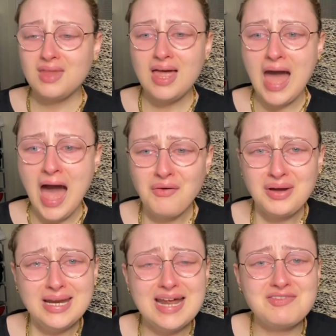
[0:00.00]
How
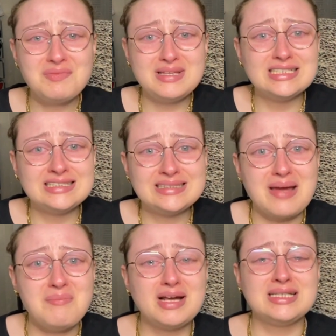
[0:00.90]
can it ever be the
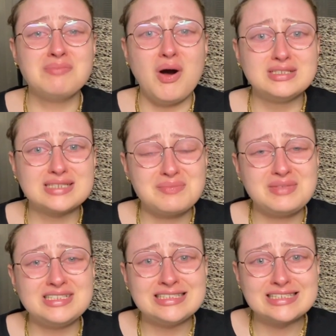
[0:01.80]
same? Because I'm always going to
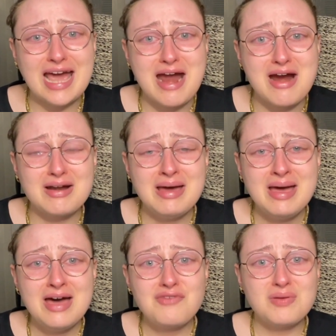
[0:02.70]
be scared
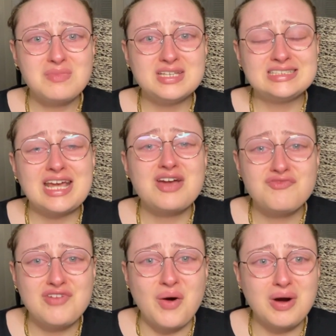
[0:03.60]
from this day
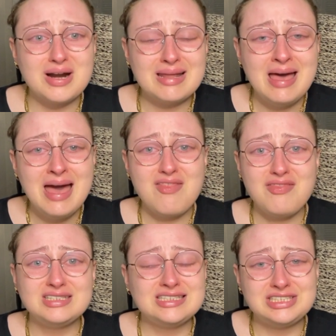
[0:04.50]
forward that
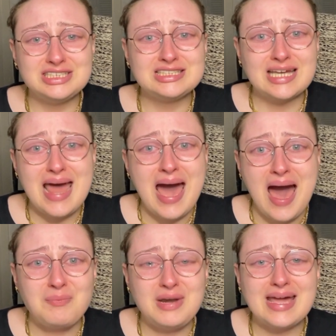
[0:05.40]
this is just going to
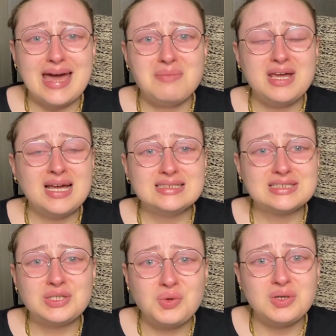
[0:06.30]
happen again because
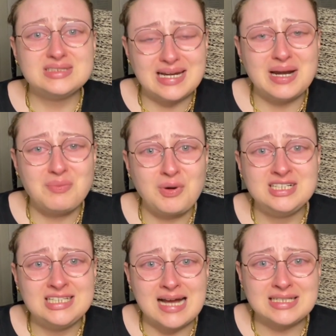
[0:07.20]
Google didn't
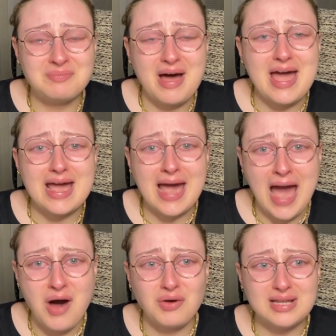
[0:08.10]
protect my
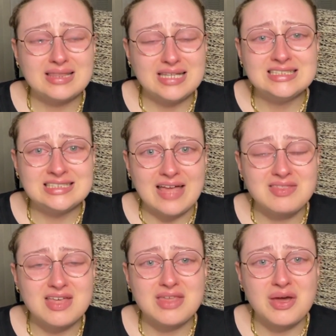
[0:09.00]
account like they said
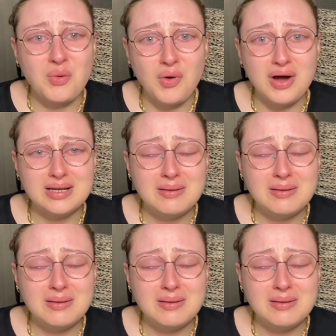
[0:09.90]
that they would.